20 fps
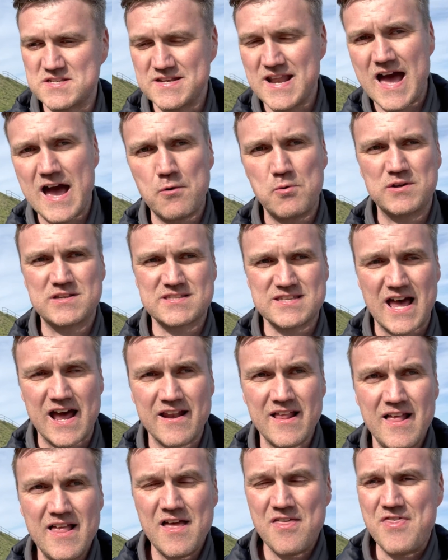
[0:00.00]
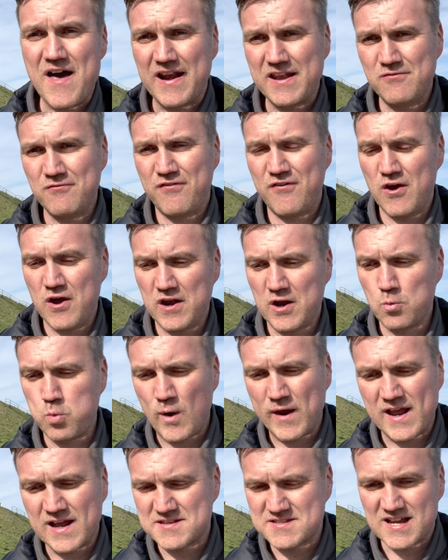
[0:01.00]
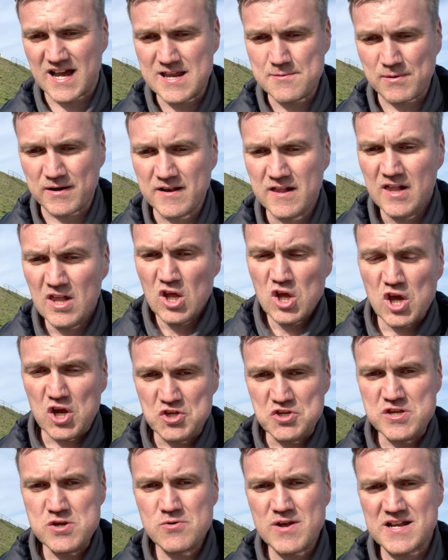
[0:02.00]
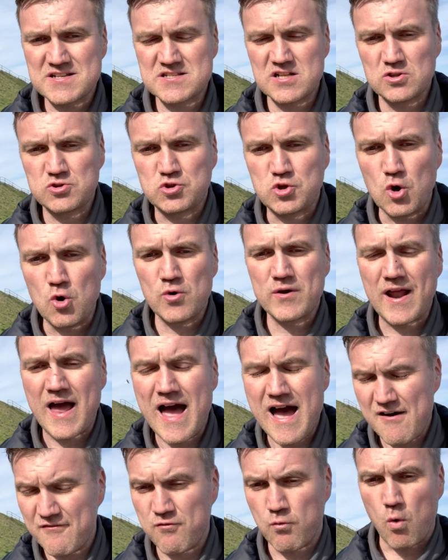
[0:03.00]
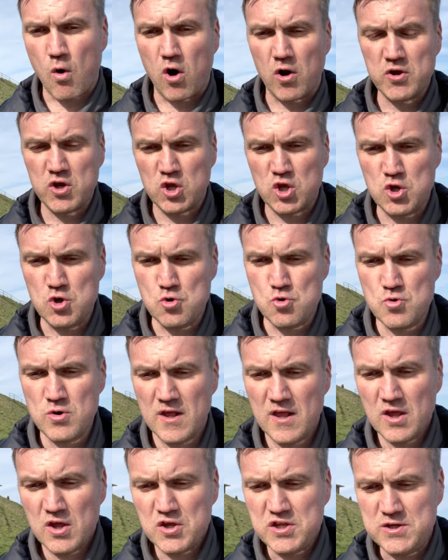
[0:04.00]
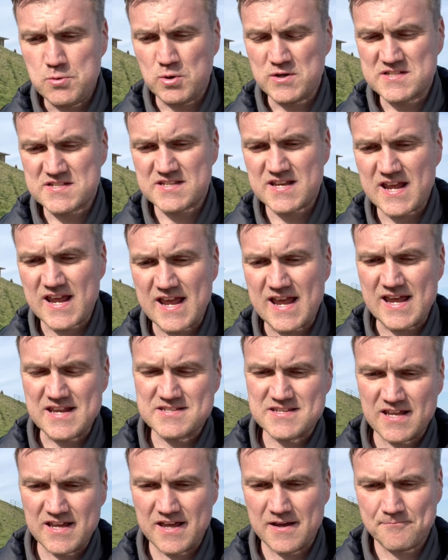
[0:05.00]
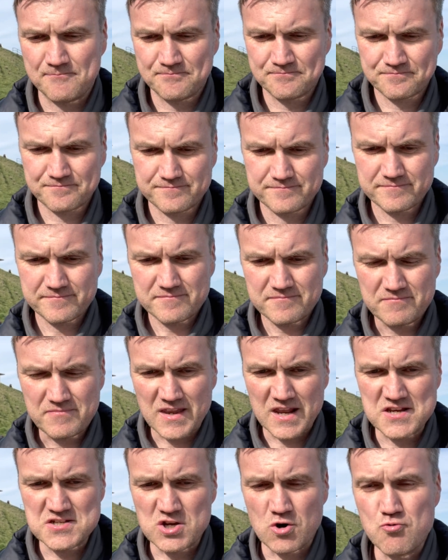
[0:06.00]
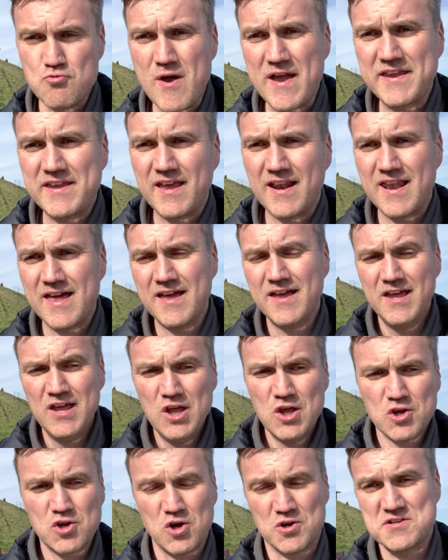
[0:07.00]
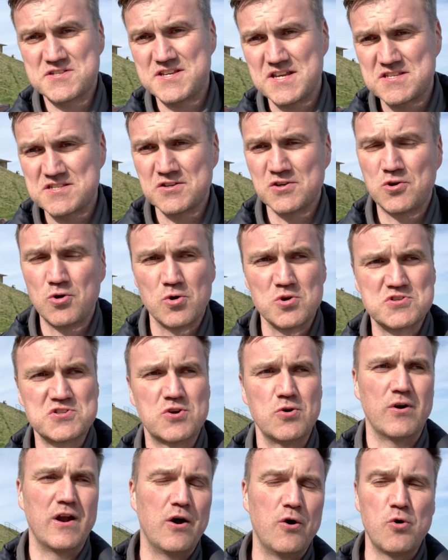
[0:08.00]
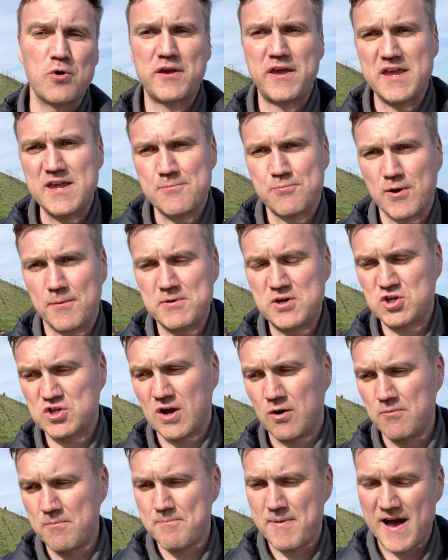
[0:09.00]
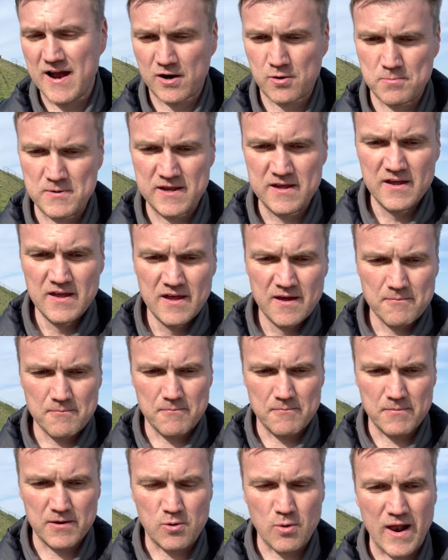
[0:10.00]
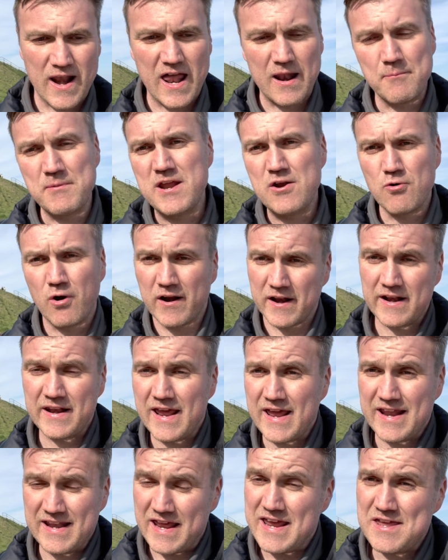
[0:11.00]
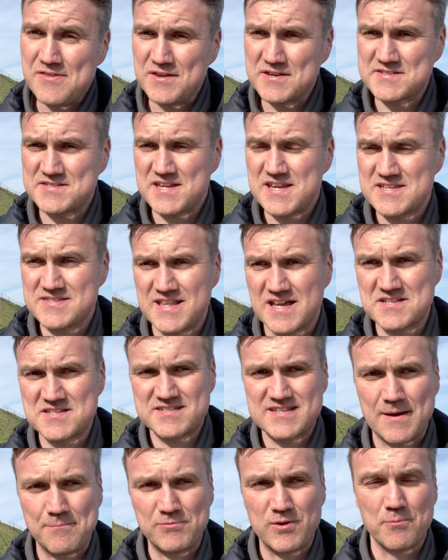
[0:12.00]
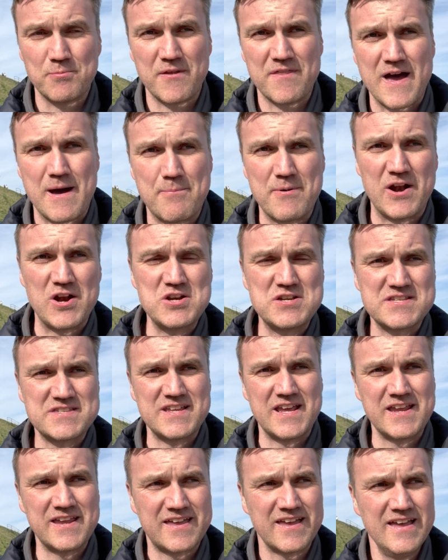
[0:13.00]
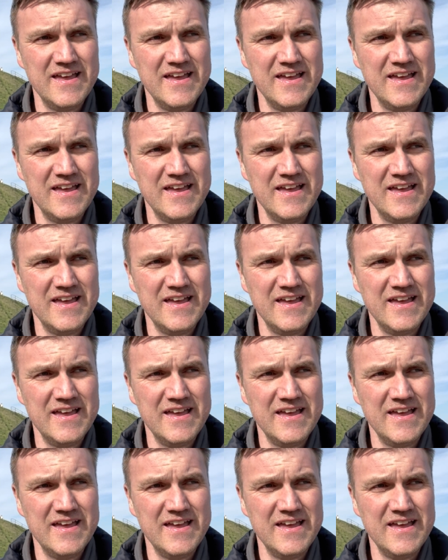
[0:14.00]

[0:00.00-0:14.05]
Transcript: Now it's that inverted winger type, and Newcastle don't have one who you would say is a regular, consistent goal scorer. Okay, you're probably shouting back at me, Miguel Almiron, and he this season has stepped up to that. But I just think